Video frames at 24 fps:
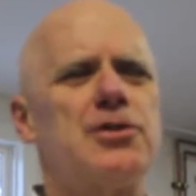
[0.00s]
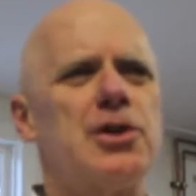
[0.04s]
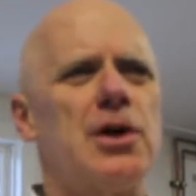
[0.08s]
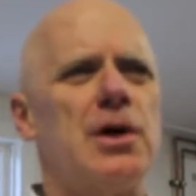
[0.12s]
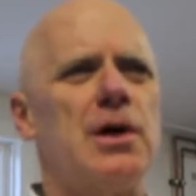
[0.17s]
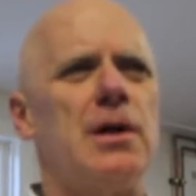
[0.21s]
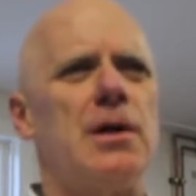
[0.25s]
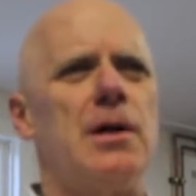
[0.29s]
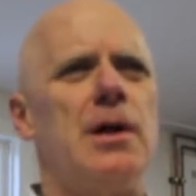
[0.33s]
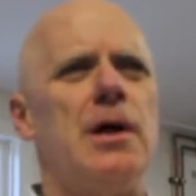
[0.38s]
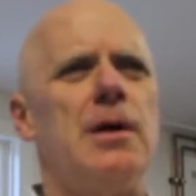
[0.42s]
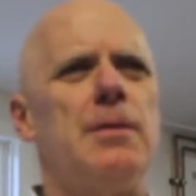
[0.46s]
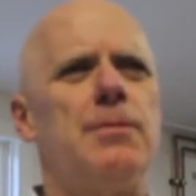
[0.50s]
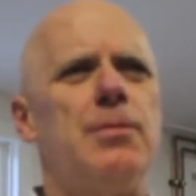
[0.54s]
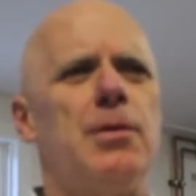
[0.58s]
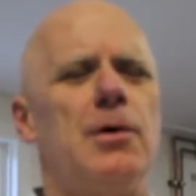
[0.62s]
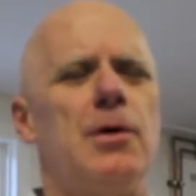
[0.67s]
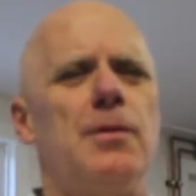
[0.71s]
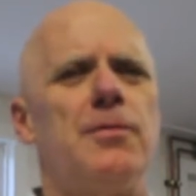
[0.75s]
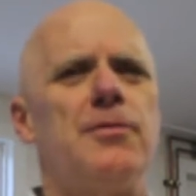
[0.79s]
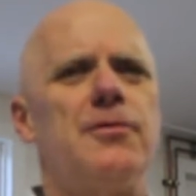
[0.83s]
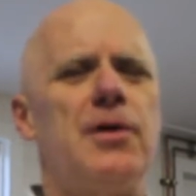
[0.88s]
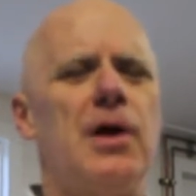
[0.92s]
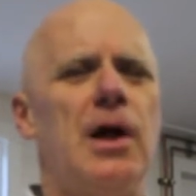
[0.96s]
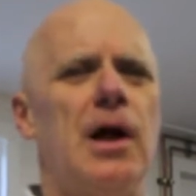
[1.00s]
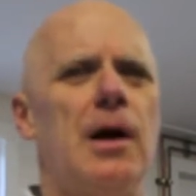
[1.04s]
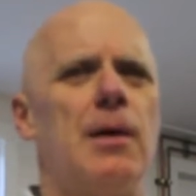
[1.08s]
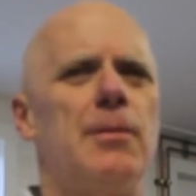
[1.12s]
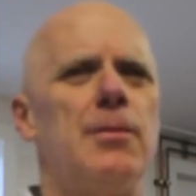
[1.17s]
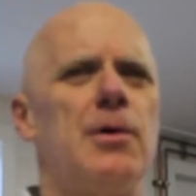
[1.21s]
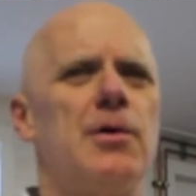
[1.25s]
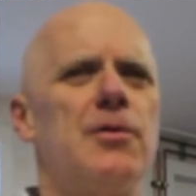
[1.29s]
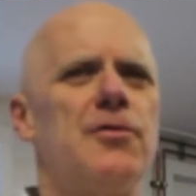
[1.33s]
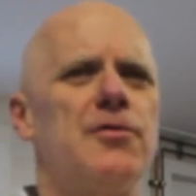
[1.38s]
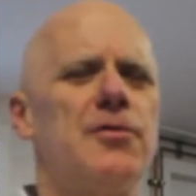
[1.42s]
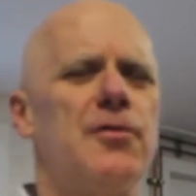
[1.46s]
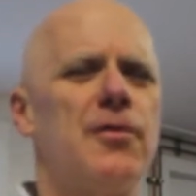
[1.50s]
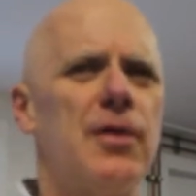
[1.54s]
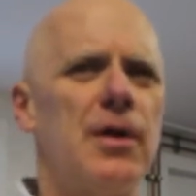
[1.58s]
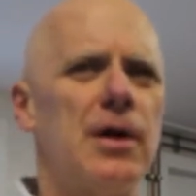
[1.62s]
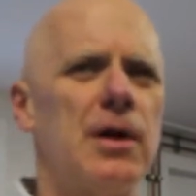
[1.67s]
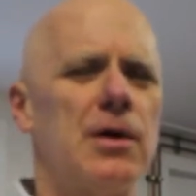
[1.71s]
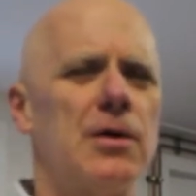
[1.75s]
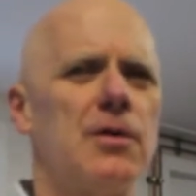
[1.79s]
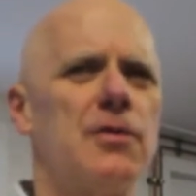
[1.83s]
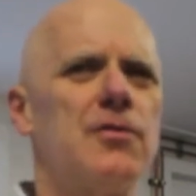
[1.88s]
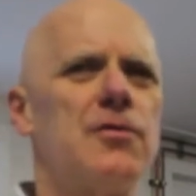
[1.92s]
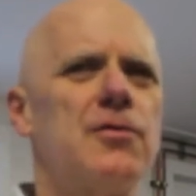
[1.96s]
giant light bulbs, hammers,
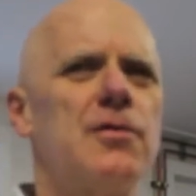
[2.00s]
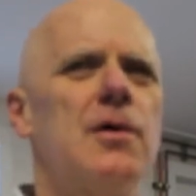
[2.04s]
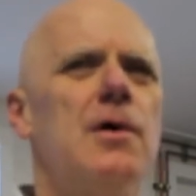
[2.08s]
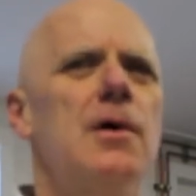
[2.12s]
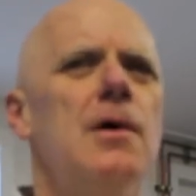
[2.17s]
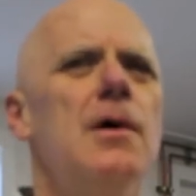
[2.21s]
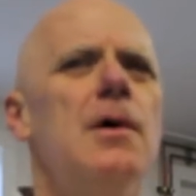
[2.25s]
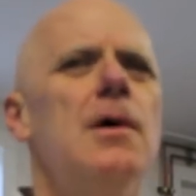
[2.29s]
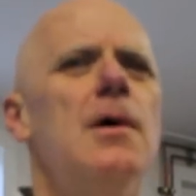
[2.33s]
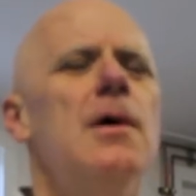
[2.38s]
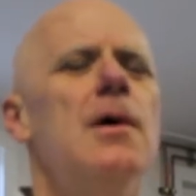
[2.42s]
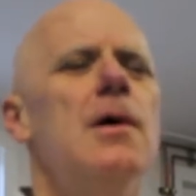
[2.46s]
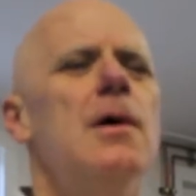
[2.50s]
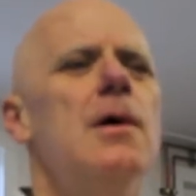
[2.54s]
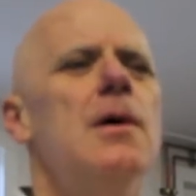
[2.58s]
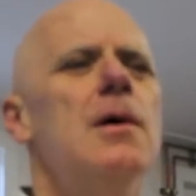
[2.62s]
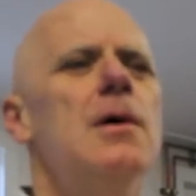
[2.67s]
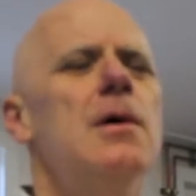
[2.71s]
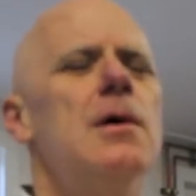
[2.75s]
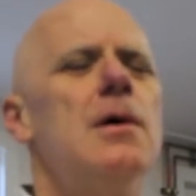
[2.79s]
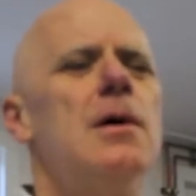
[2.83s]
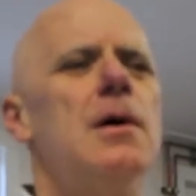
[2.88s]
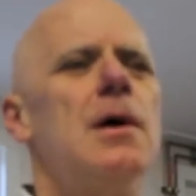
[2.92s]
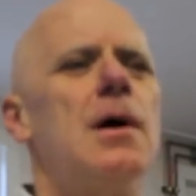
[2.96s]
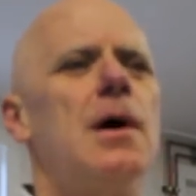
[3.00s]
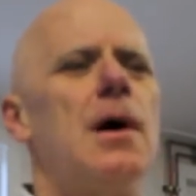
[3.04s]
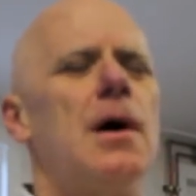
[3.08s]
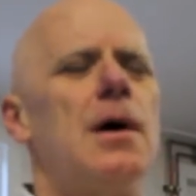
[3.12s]
things. And